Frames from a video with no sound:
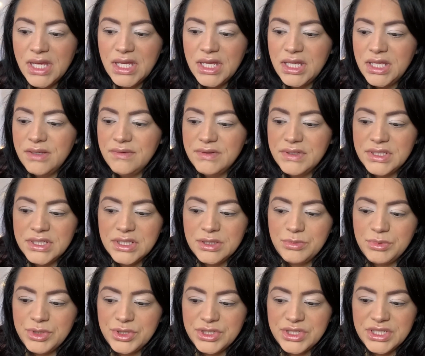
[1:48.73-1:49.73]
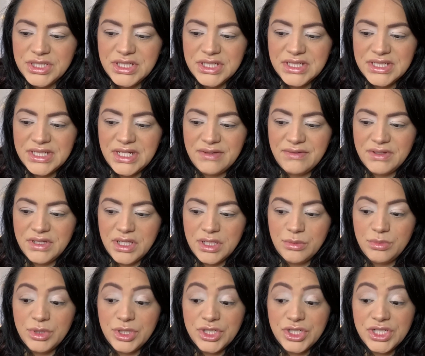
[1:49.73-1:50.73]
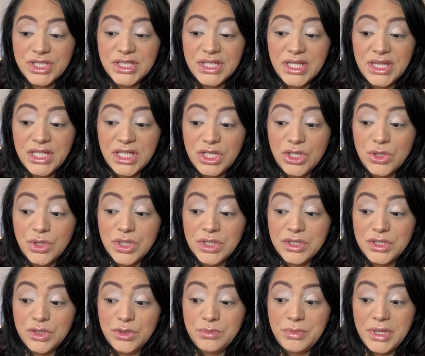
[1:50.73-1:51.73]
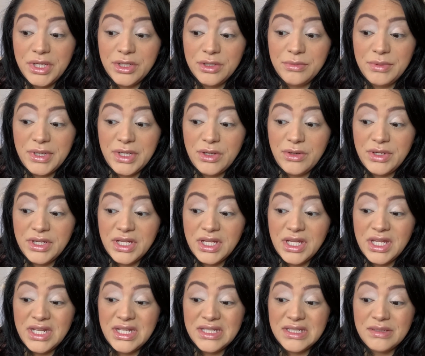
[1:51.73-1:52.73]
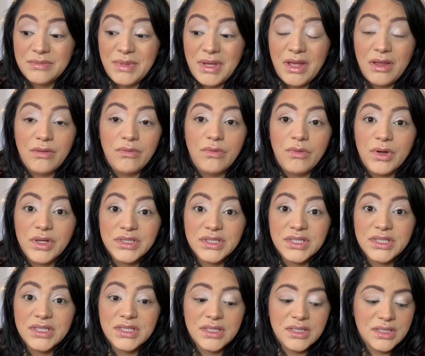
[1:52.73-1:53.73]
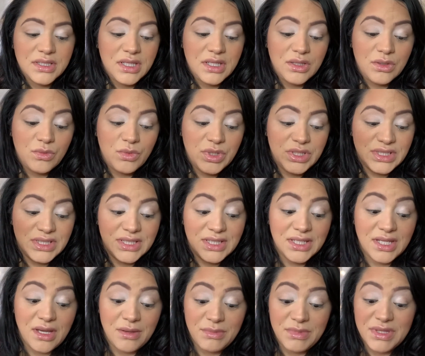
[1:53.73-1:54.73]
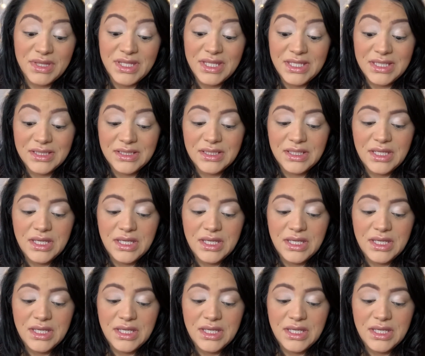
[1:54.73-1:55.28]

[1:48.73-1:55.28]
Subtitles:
even to the person that doesn't have a lot of brushes, I think you could do better by going and getting some e.l.f. ones than the ones that come in these